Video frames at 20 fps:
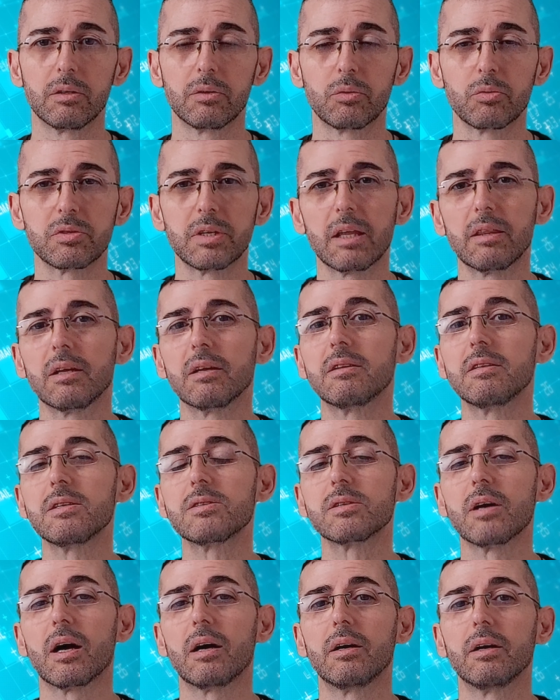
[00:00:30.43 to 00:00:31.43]
To say that
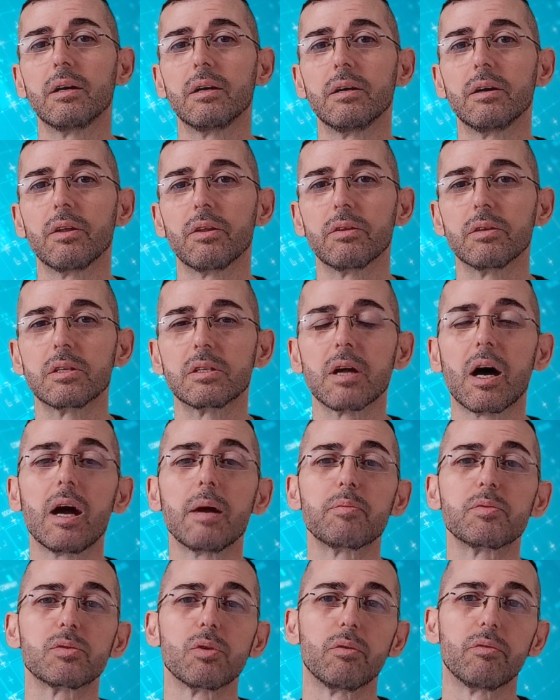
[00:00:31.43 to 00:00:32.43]
these are the
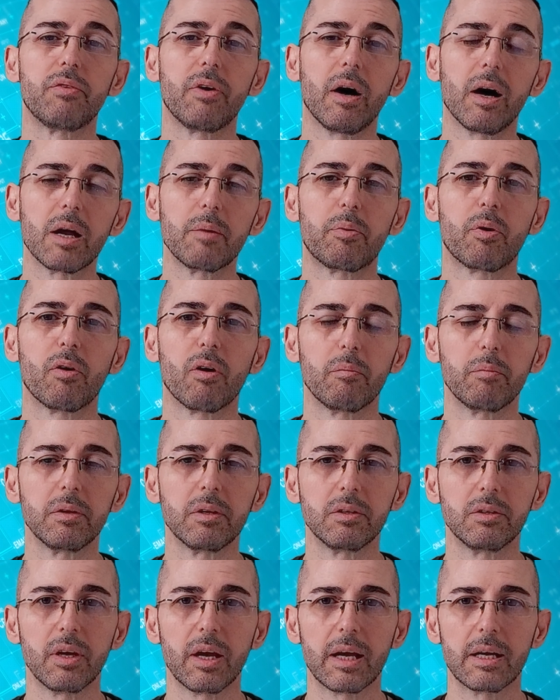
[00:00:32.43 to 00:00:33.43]
types of high
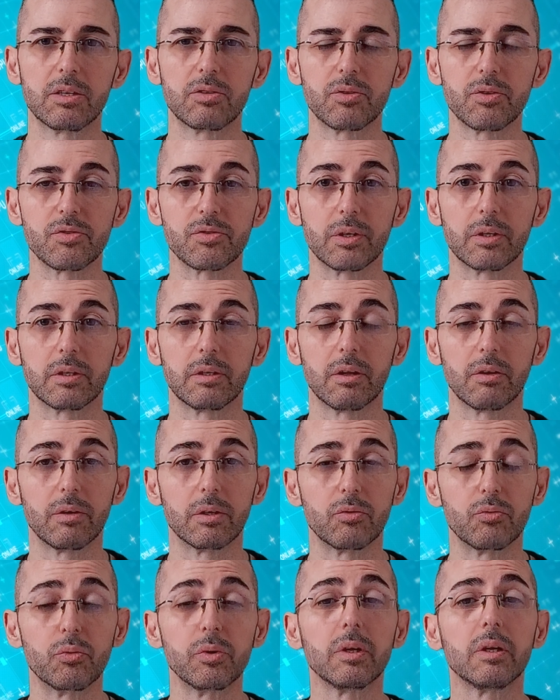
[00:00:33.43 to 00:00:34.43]
probability entries
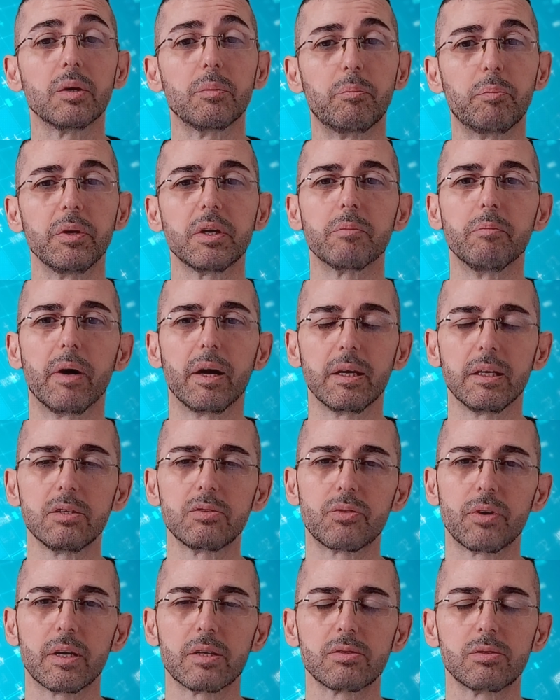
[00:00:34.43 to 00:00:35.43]
that really pique my
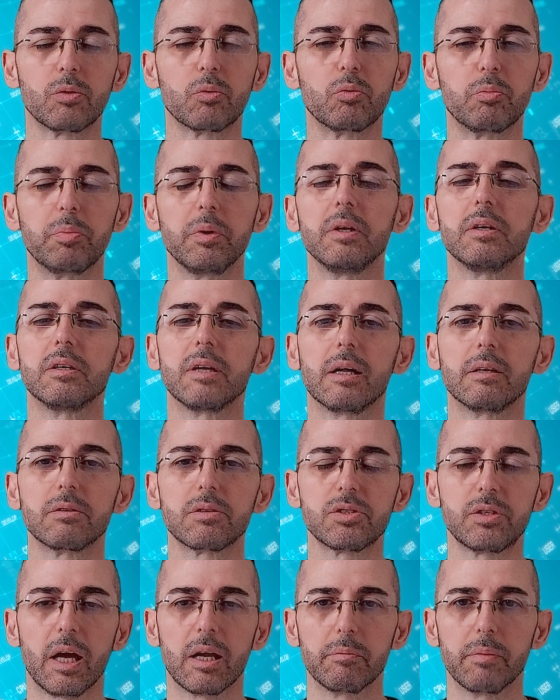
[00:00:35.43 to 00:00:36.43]
interest would be an
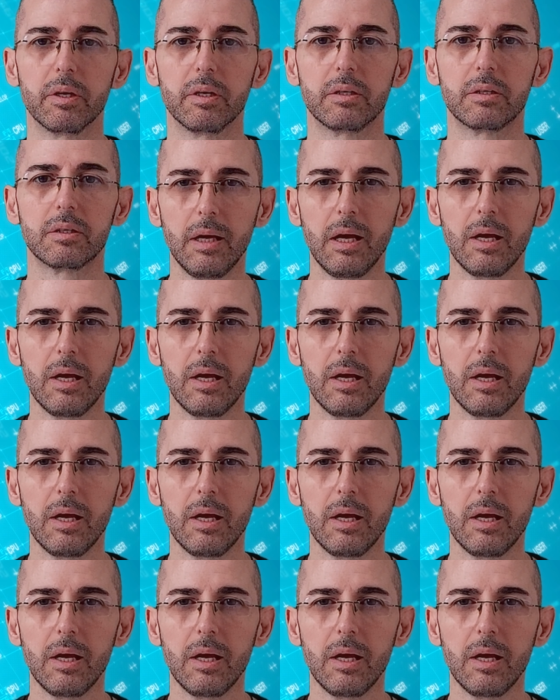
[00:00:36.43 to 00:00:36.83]
understatement.